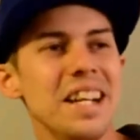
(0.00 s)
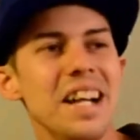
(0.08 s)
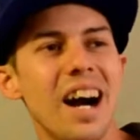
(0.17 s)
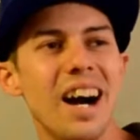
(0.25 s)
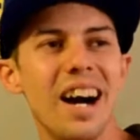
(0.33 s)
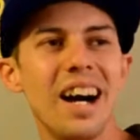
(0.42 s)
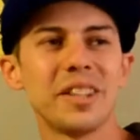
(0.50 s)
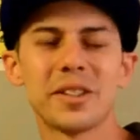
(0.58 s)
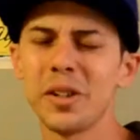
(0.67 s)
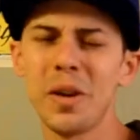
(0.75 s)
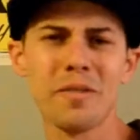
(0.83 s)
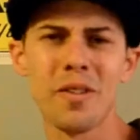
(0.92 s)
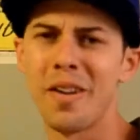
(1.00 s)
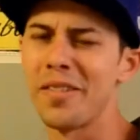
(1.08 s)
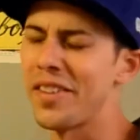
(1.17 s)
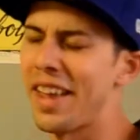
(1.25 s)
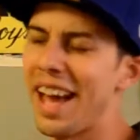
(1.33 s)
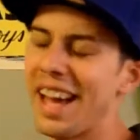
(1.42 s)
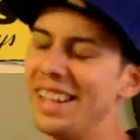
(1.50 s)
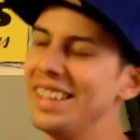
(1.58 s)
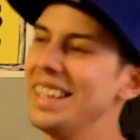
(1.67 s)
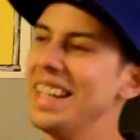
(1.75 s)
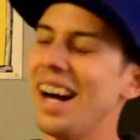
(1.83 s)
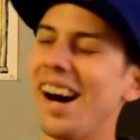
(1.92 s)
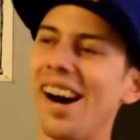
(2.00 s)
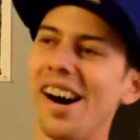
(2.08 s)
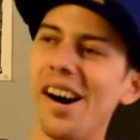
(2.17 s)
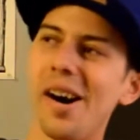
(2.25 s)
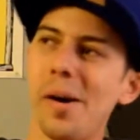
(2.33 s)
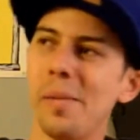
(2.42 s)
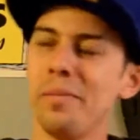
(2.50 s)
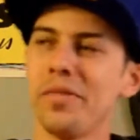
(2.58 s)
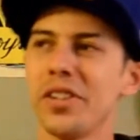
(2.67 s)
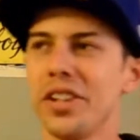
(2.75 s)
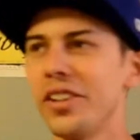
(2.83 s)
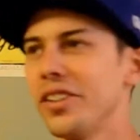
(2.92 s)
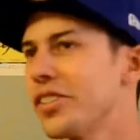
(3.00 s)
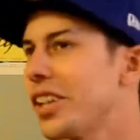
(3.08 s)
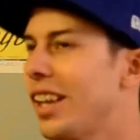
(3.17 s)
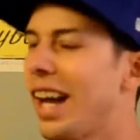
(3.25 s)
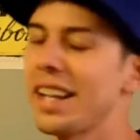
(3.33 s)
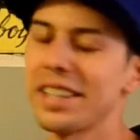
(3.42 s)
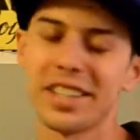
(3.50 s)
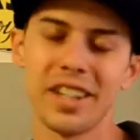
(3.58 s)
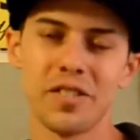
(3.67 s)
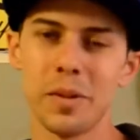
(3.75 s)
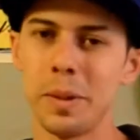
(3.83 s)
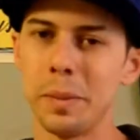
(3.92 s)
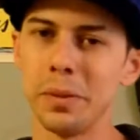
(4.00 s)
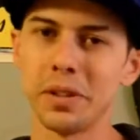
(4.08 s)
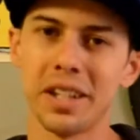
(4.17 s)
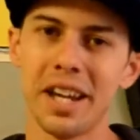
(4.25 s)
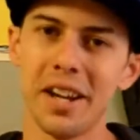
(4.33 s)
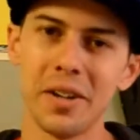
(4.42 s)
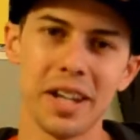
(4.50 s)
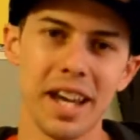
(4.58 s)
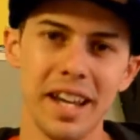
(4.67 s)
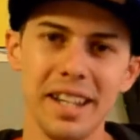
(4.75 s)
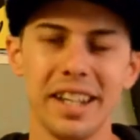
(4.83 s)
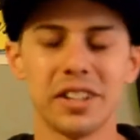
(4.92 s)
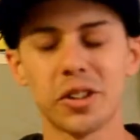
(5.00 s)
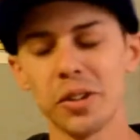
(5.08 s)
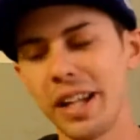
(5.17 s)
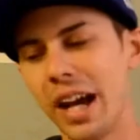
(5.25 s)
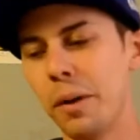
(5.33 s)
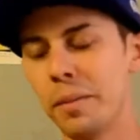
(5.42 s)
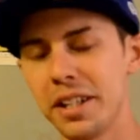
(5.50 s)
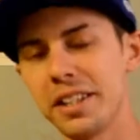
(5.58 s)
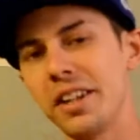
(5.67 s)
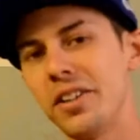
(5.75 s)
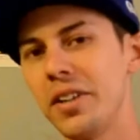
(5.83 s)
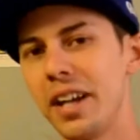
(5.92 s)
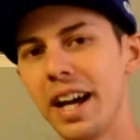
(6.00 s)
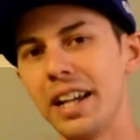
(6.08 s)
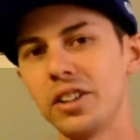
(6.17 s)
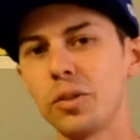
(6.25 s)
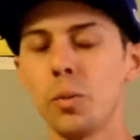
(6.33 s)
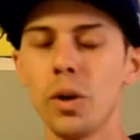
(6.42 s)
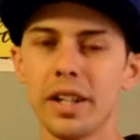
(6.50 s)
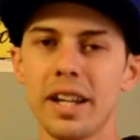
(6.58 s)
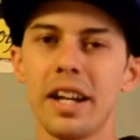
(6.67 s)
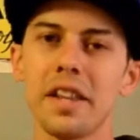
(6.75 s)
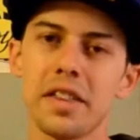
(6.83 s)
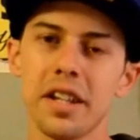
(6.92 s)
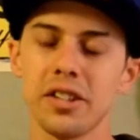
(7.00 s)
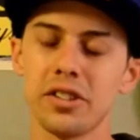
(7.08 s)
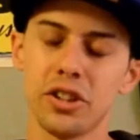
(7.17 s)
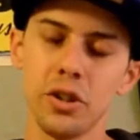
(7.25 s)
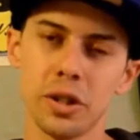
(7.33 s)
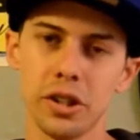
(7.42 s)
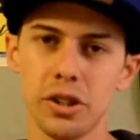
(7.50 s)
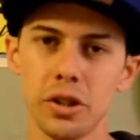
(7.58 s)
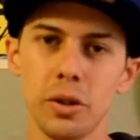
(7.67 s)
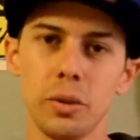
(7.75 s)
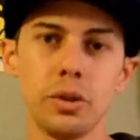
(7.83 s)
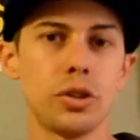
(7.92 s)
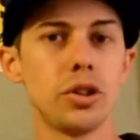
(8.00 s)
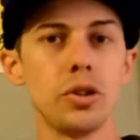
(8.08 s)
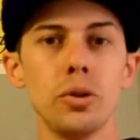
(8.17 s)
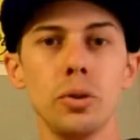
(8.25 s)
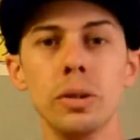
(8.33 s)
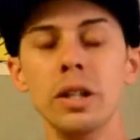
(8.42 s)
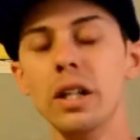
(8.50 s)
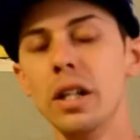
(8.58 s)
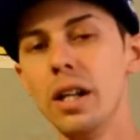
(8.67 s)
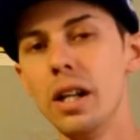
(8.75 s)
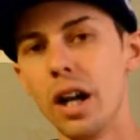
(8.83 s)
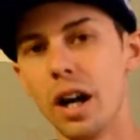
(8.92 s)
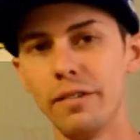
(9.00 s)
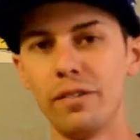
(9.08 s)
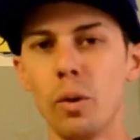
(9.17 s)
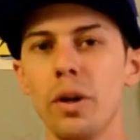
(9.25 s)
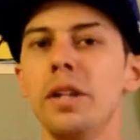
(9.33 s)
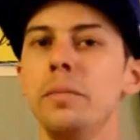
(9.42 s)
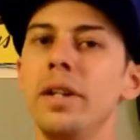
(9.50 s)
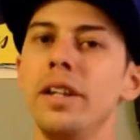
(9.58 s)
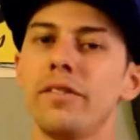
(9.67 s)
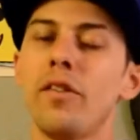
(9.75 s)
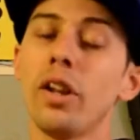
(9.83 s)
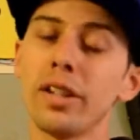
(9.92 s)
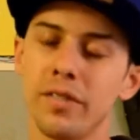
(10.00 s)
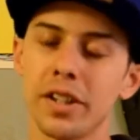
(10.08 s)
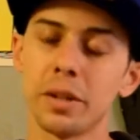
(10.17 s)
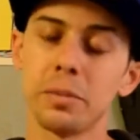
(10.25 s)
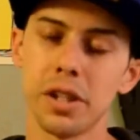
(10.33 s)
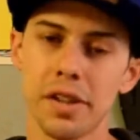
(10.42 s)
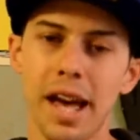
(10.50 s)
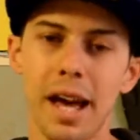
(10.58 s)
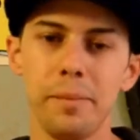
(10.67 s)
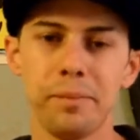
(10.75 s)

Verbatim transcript: Uh, so don't fall for that. Um, there, there's a lot of stuff that people say, okay? And so now I'm going to tell you guys what kind of things you can do to avoid being falling victim to that.